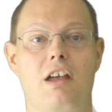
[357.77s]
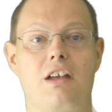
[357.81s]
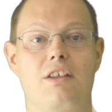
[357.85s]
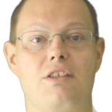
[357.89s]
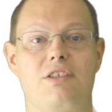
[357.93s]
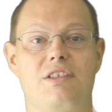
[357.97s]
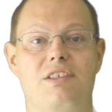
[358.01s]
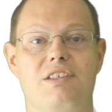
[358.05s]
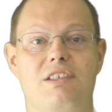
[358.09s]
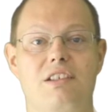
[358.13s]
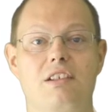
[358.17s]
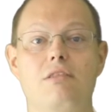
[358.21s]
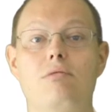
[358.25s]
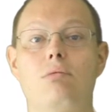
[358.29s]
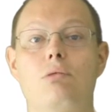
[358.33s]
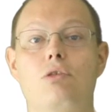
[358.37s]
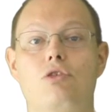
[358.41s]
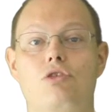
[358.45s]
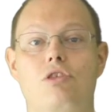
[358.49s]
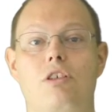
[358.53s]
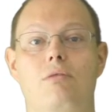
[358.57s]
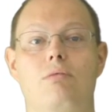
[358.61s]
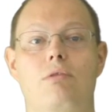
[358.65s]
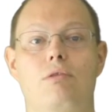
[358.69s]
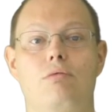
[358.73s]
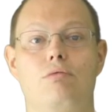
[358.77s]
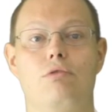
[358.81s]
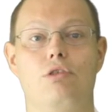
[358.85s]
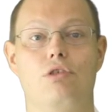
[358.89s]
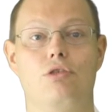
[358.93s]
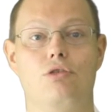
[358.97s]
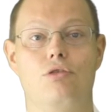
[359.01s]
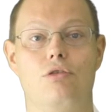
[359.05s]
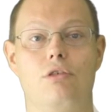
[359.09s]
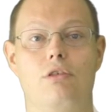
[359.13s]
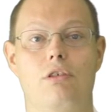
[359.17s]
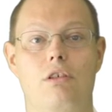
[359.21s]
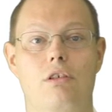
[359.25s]
and SQL Server
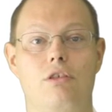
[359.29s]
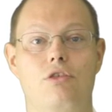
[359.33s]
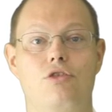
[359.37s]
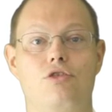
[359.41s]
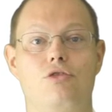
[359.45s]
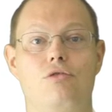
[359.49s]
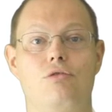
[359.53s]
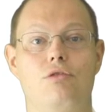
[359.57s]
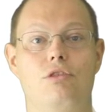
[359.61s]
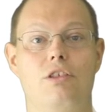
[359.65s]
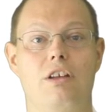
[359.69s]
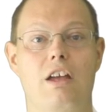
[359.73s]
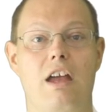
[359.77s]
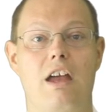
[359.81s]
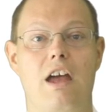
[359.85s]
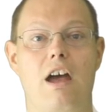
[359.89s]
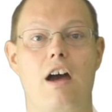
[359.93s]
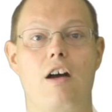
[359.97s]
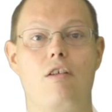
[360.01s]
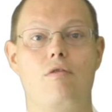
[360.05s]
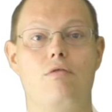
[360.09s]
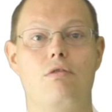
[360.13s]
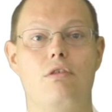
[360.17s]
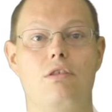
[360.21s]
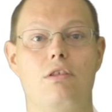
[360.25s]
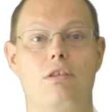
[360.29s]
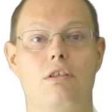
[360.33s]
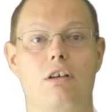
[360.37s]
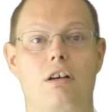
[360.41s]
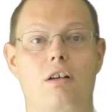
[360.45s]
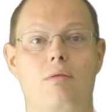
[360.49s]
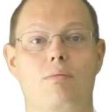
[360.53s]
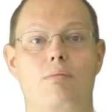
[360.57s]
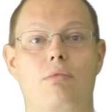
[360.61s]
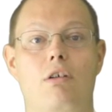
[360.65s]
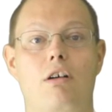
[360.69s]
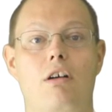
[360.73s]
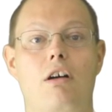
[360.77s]
returns you the error
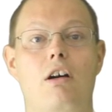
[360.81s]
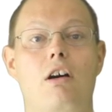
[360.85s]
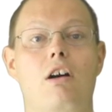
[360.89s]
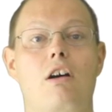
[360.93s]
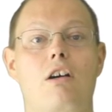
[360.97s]
number